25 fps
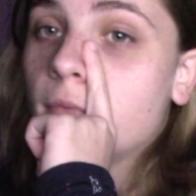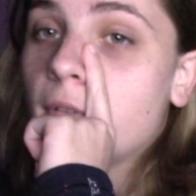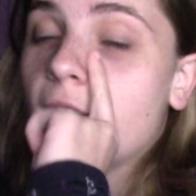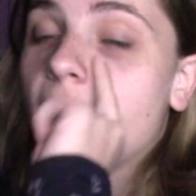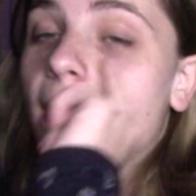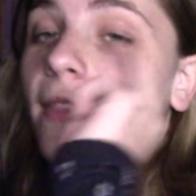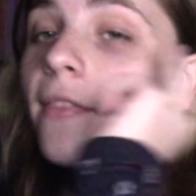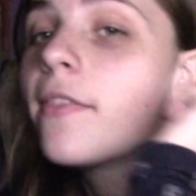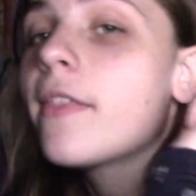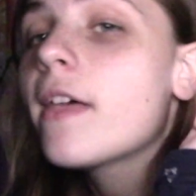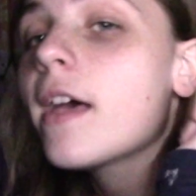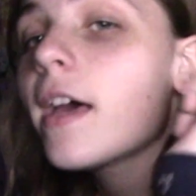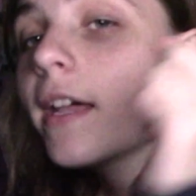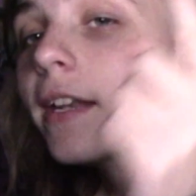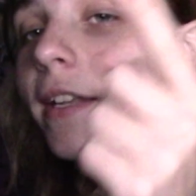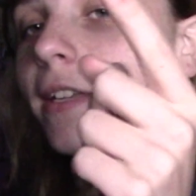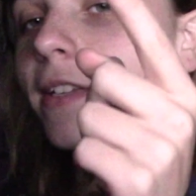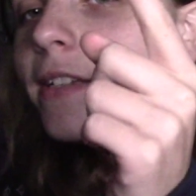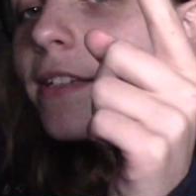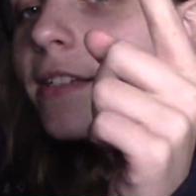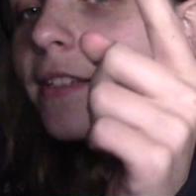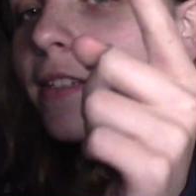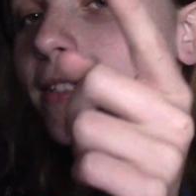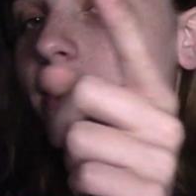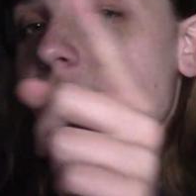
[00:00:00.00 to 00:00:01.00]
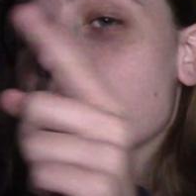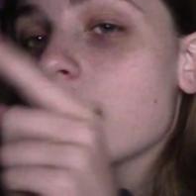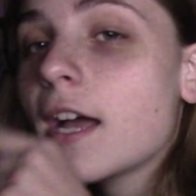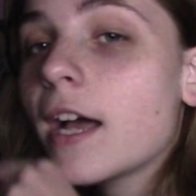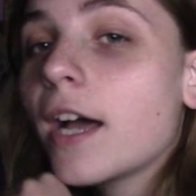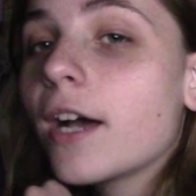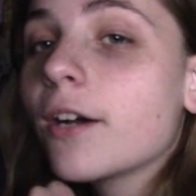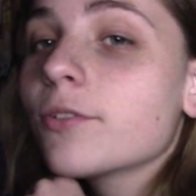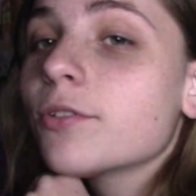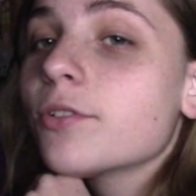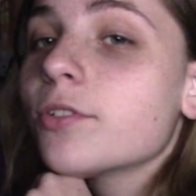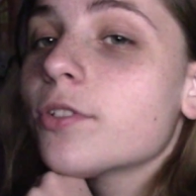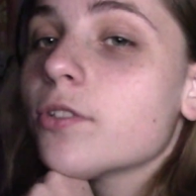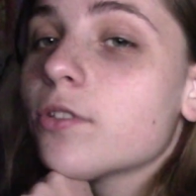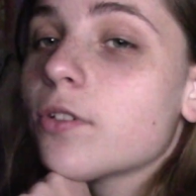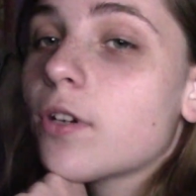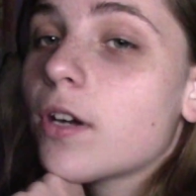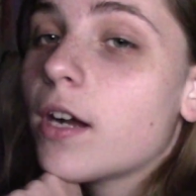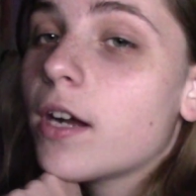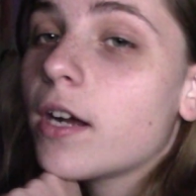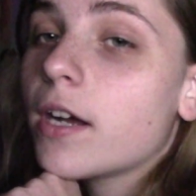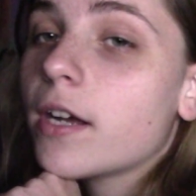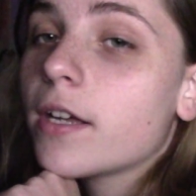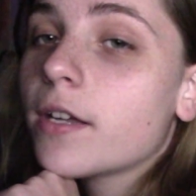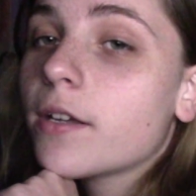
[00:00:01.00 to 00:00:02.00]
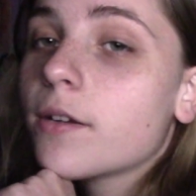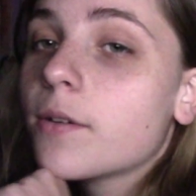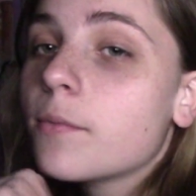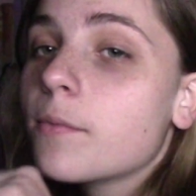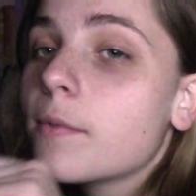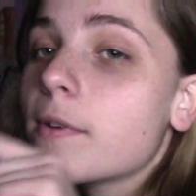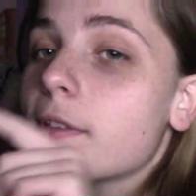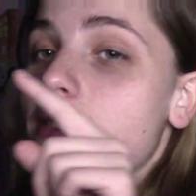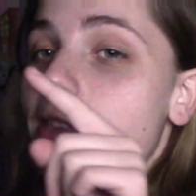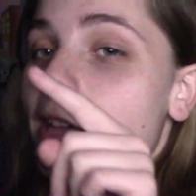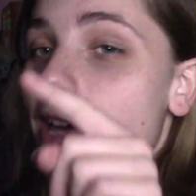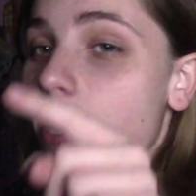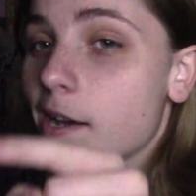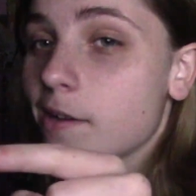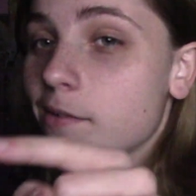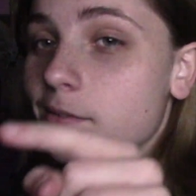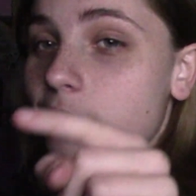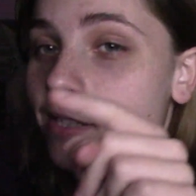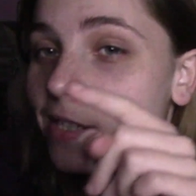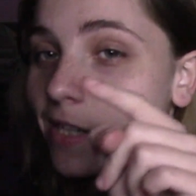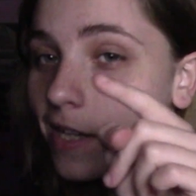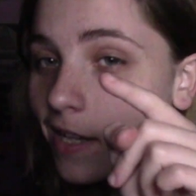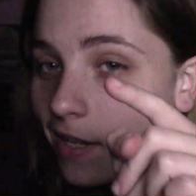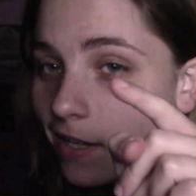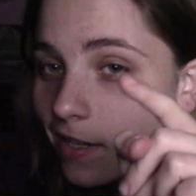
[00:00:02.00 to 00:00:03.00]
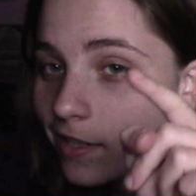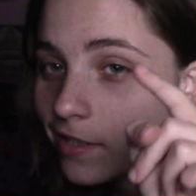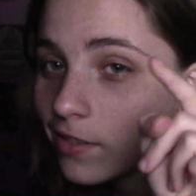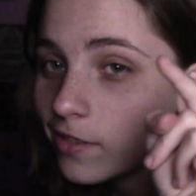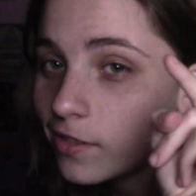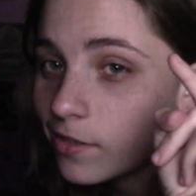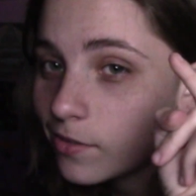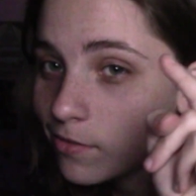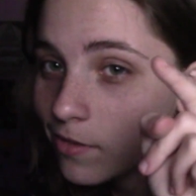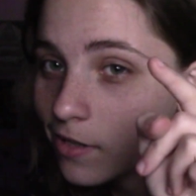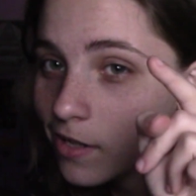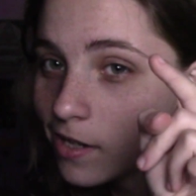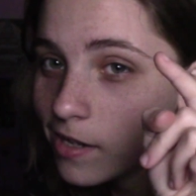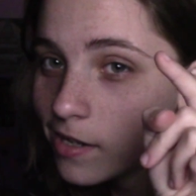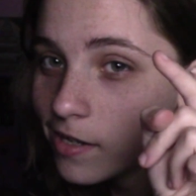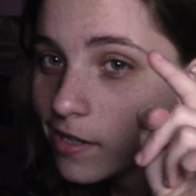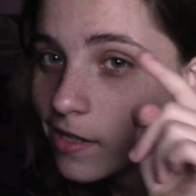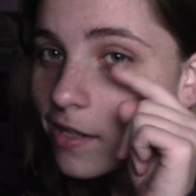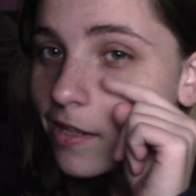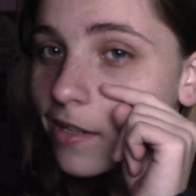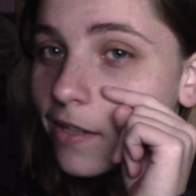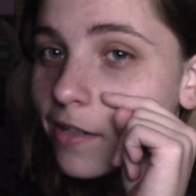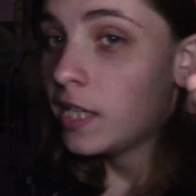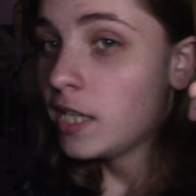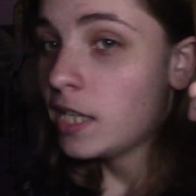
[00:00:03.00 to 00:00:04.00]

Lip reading: And that is how to cry without actually crying.